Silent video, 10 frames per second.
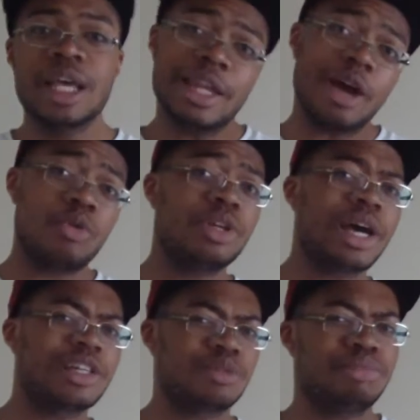Now, what are you
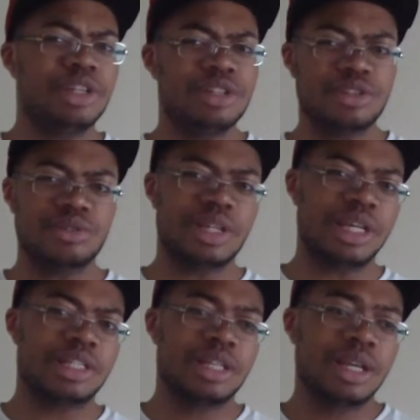guys' opinions on
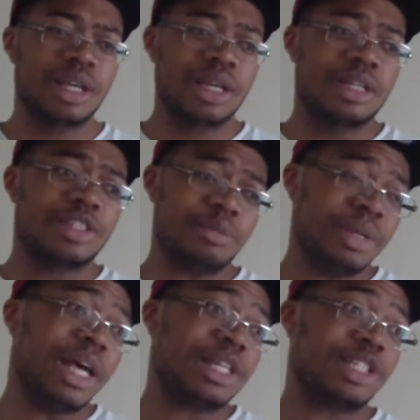that? To
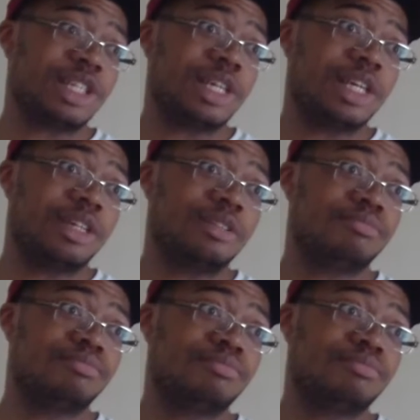me, I say,